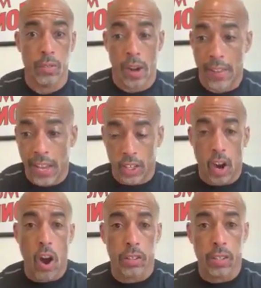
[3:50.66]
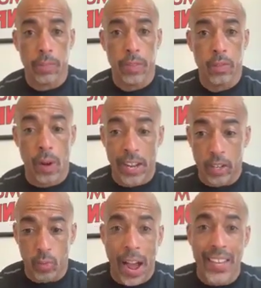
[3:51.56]
right? It costs, right,
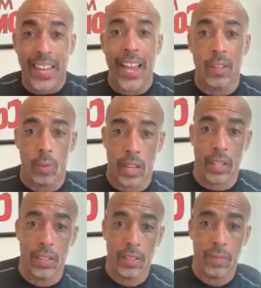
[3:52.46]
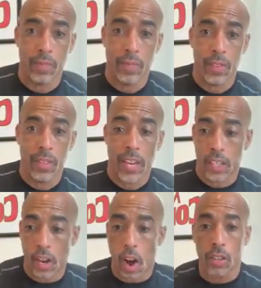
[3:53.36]
grind equity.
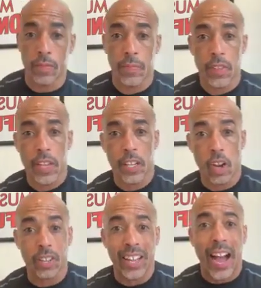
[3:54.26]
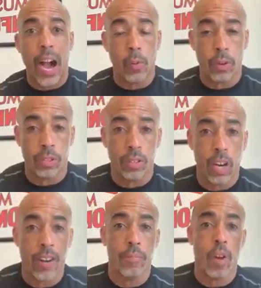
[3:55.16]
It costs hours
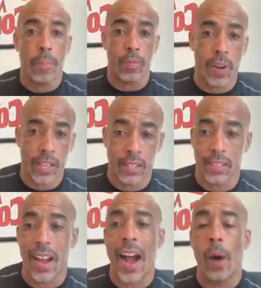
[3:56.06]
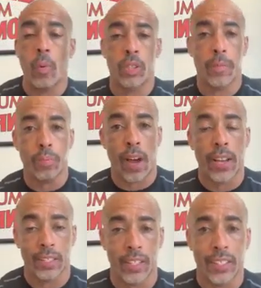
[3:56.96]
of preparation, hours of
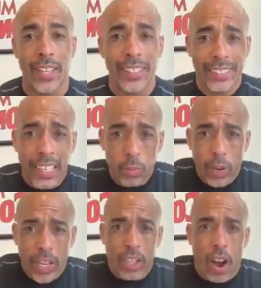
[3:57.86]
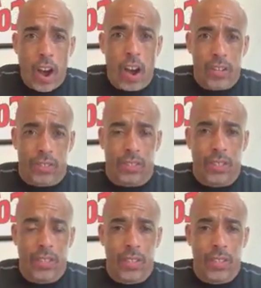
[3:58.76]
process. That's what it costs.